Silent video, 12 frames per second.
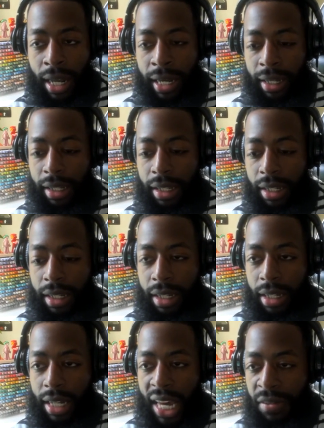like,
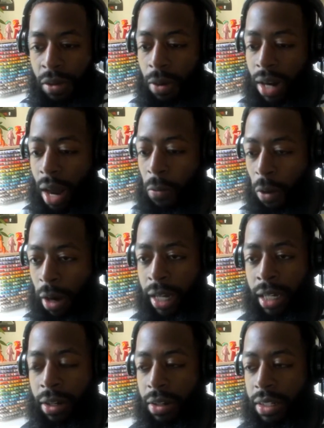even when I'm
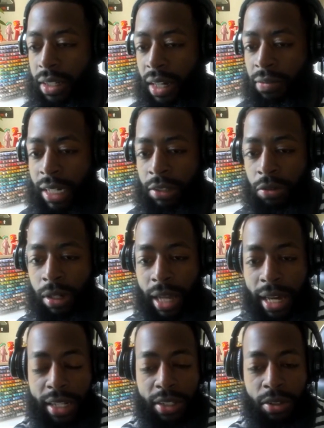working on stuff that's
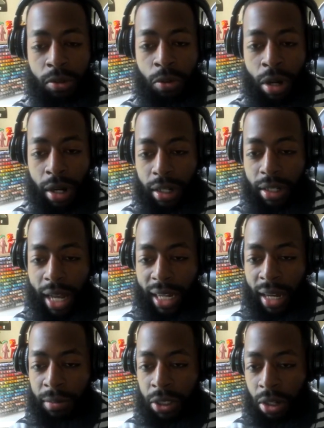related to work, like
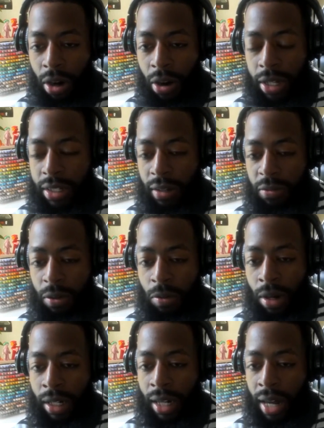I'm drawing stuff for
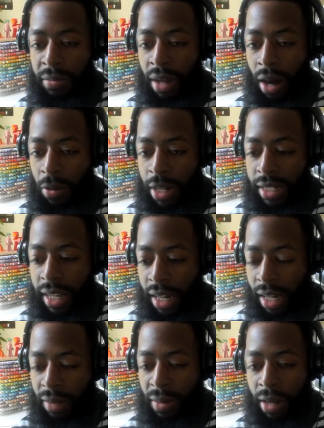work, I'm always
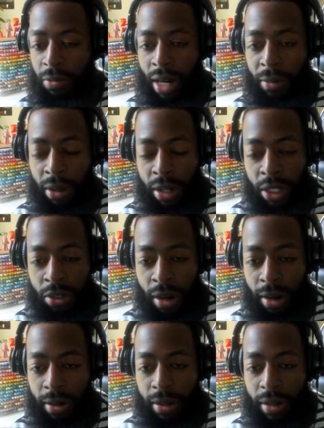thinking about what I'm going to
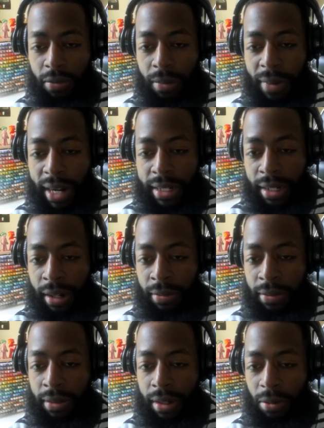draw for
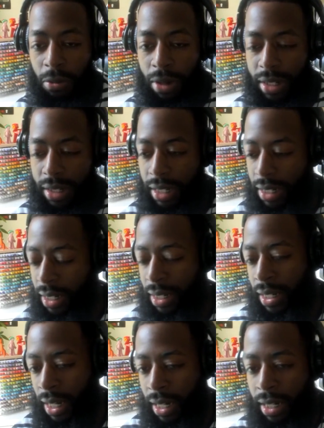myself once this is
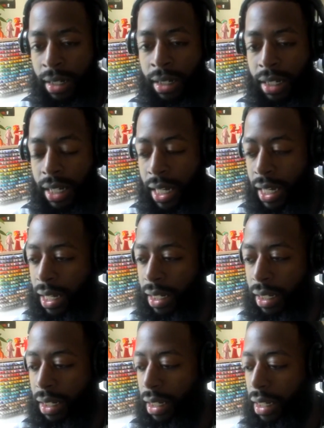done. And
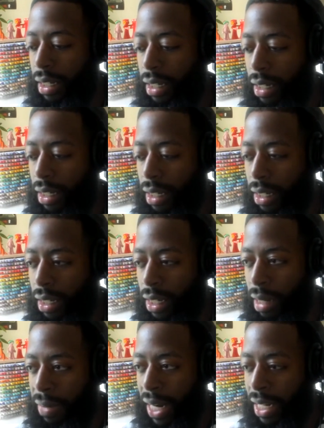
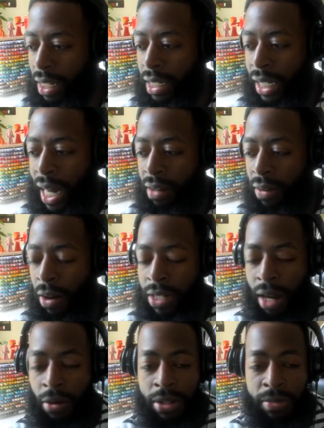I mean, it's kind of how it's
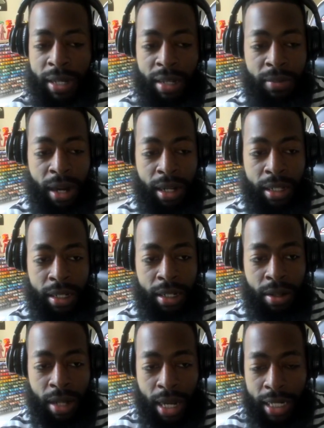always been about it.
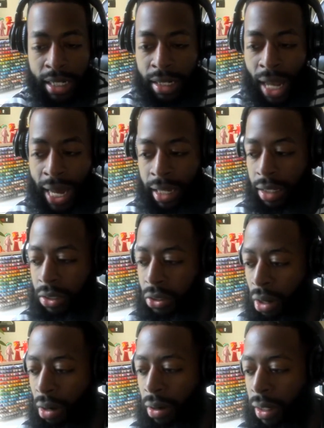I just like
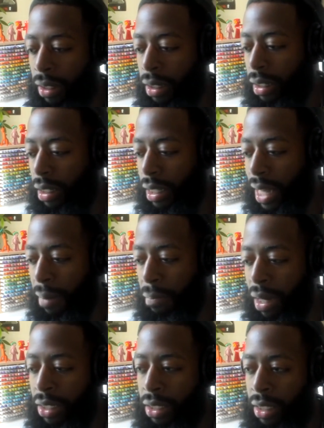drawing that
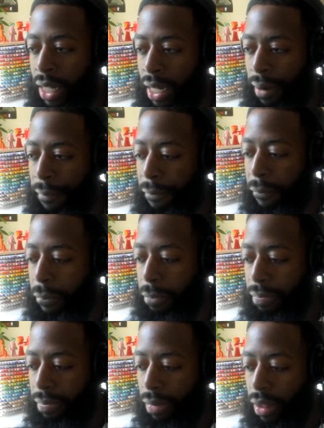much that
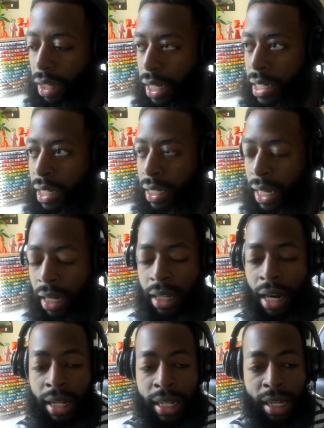it's the thing
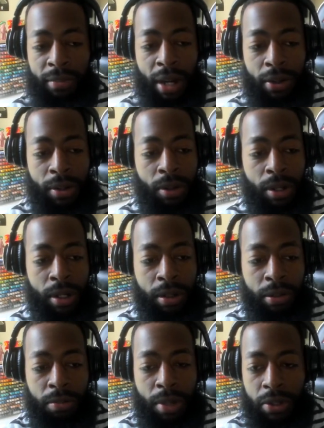that I think about
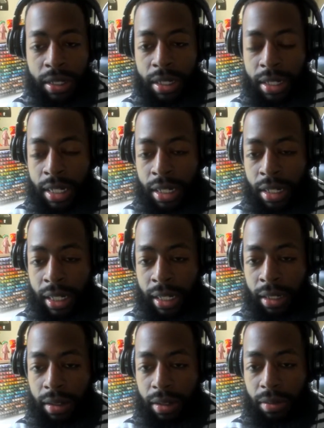doing most
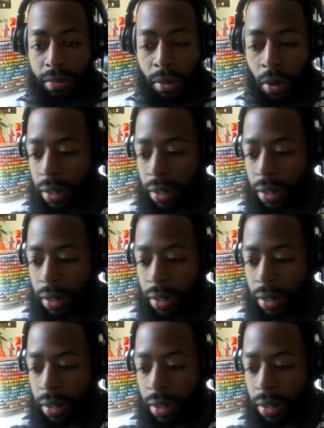consistently, more